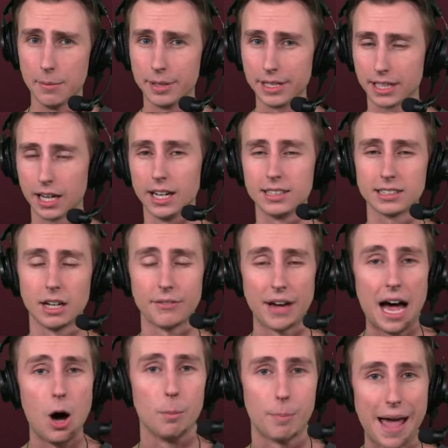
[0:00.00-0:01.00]
because of
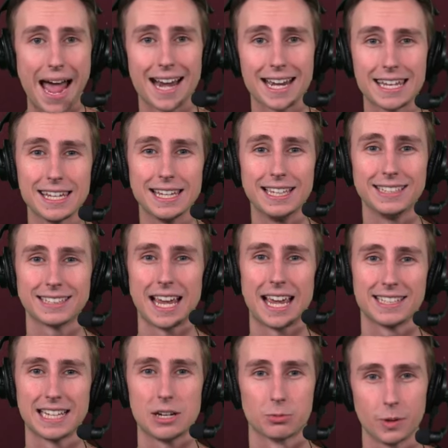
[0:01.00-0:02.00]
how bad he is
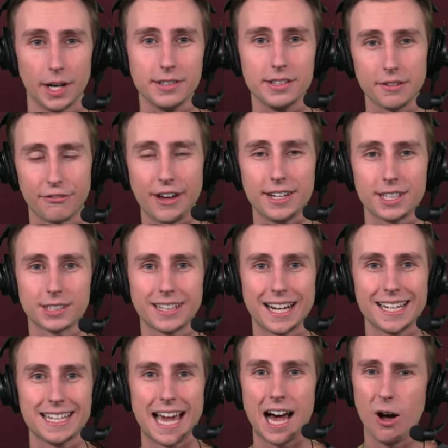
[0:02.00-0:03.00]
as a run defender
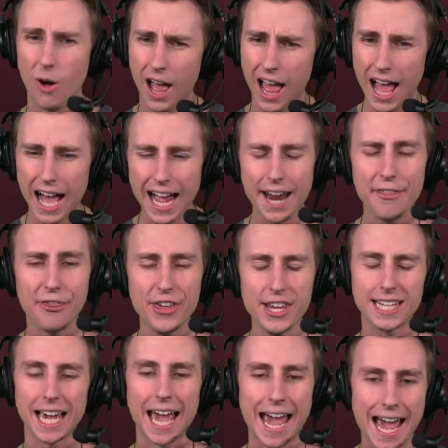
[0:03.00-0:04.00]
right now? I
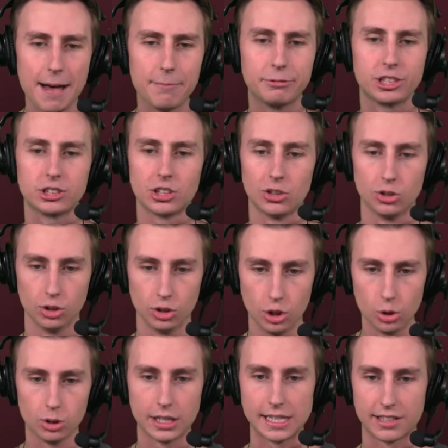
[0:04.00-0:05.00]
think
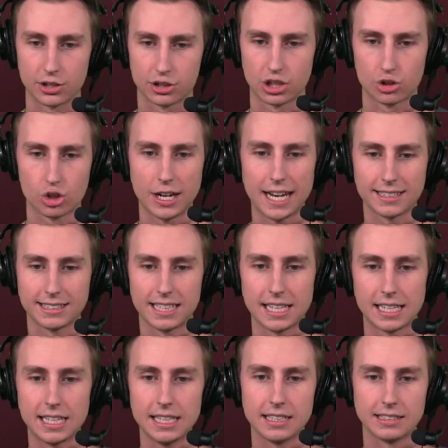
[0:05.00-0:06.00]
absolutely there's a chance
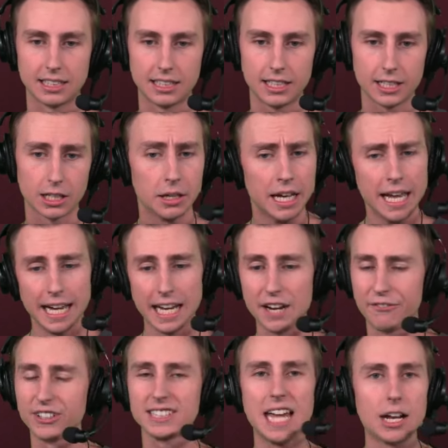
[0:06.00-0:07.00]
that he is here. And
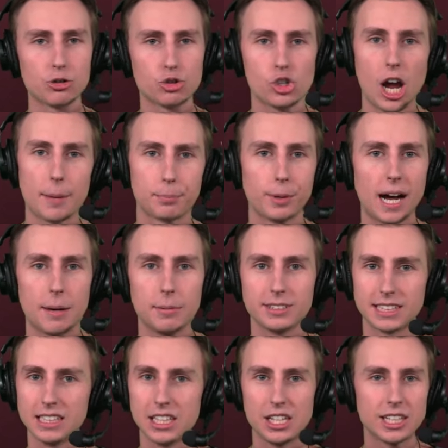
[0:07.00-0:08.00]
if it's not Chop
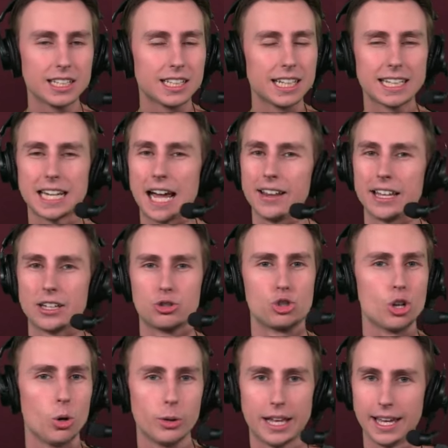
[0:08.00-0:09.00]
Robinson, then you can get a guy like
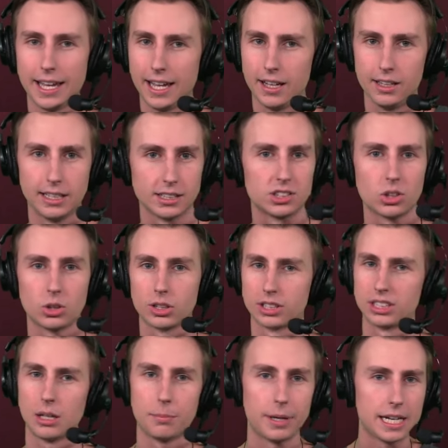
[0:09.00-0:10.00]
Jonah Ellis or
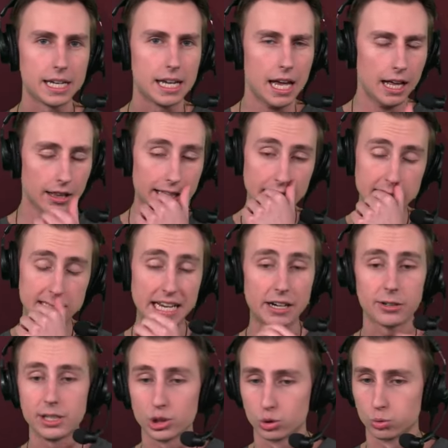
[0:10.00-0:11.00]
somebody like a
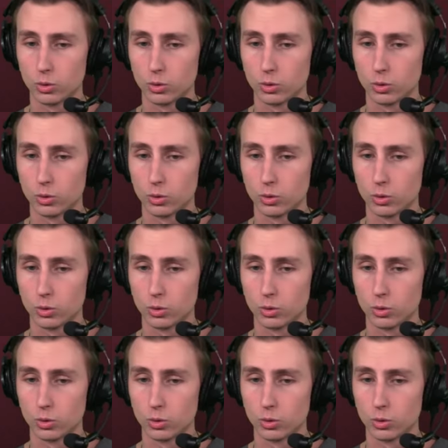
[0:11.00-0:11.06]
Darius